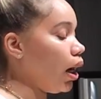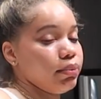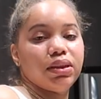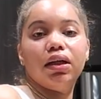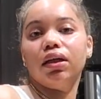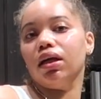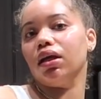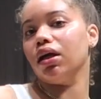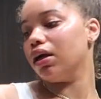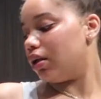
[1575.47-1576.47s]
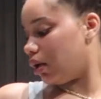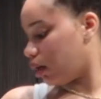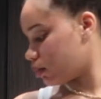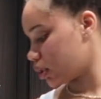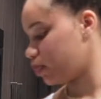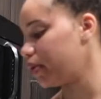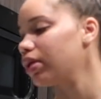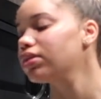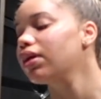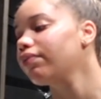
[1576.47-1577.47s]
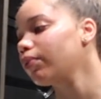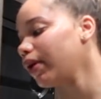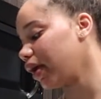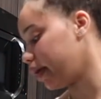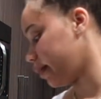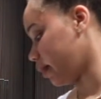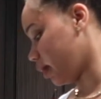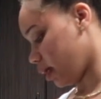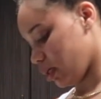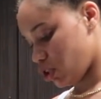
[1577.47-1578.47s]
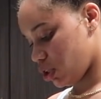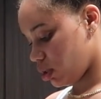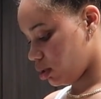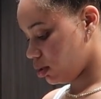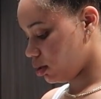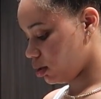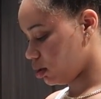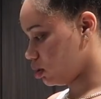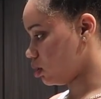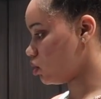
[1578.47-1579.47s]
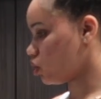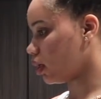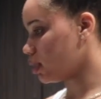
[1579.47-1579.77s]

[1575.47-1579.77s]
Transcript: i'm done eating and i'm just putting stuff away in the kitchen just trying